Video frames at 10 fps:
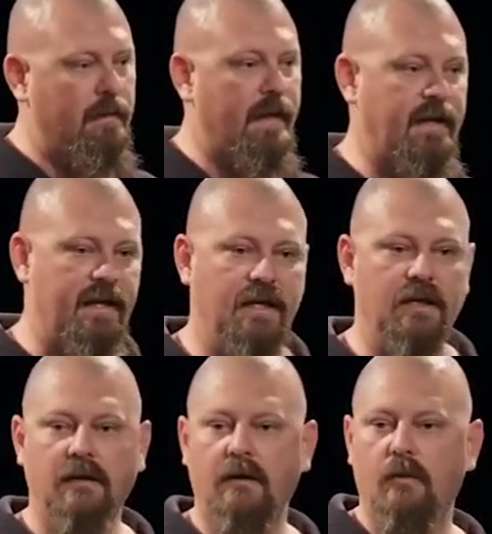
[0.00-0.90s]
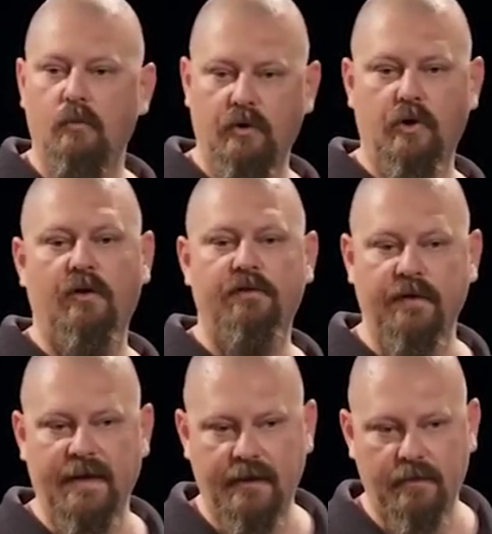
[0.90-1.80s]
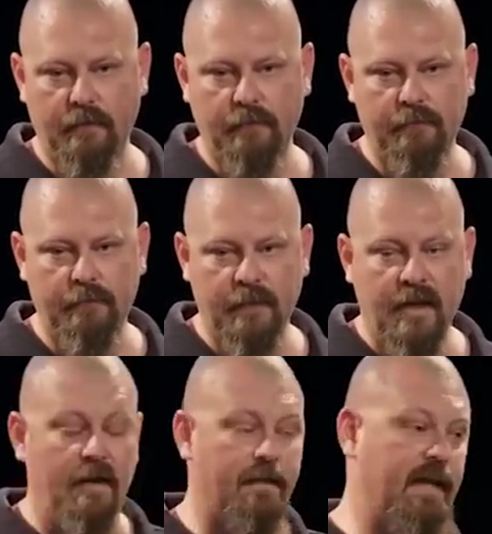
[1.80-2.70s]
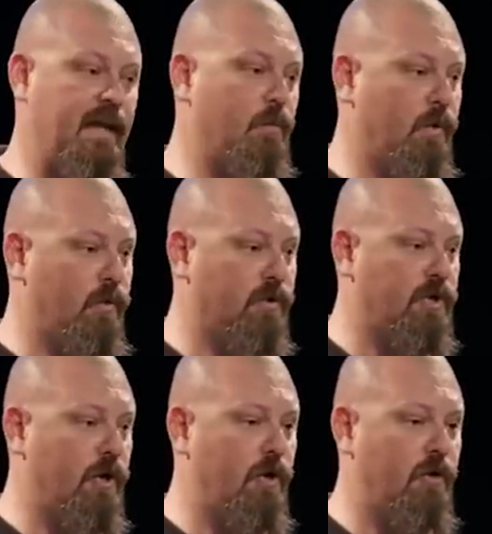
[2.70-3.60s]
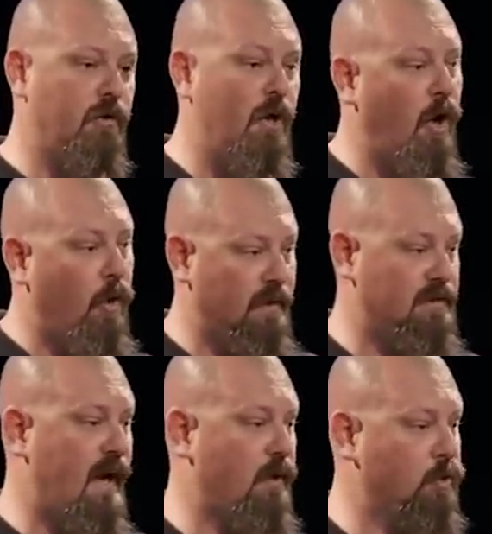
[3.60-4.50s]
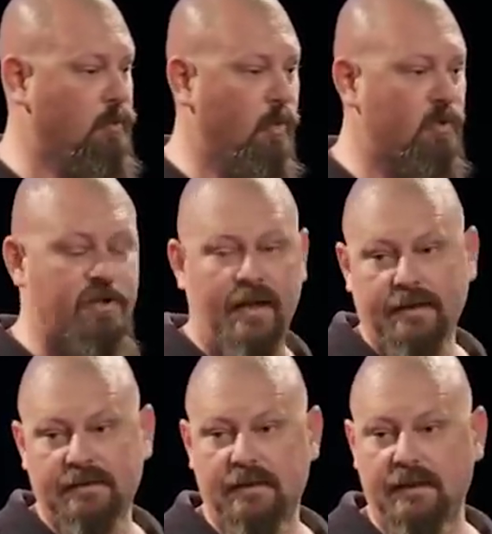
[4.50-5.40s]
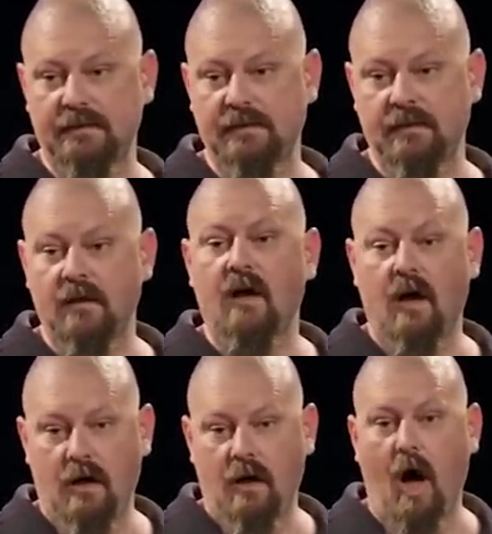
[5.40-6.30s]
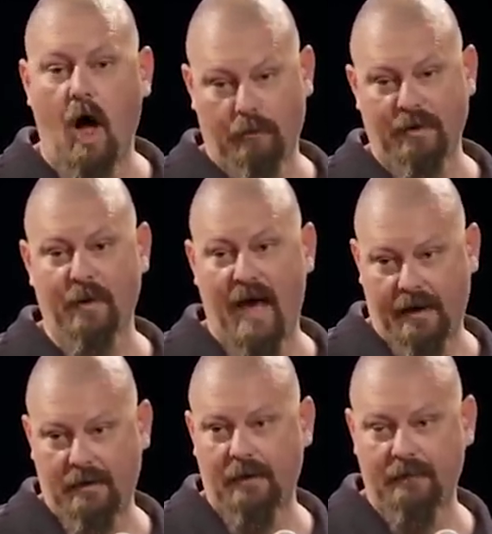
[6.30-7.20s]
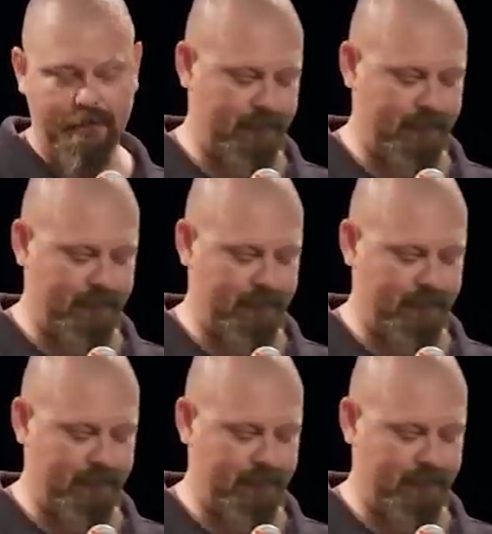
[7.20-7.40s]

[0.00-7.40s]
that he would not forget them, that he would return, or as Arnold Schwarzenegger says, "I'll be back."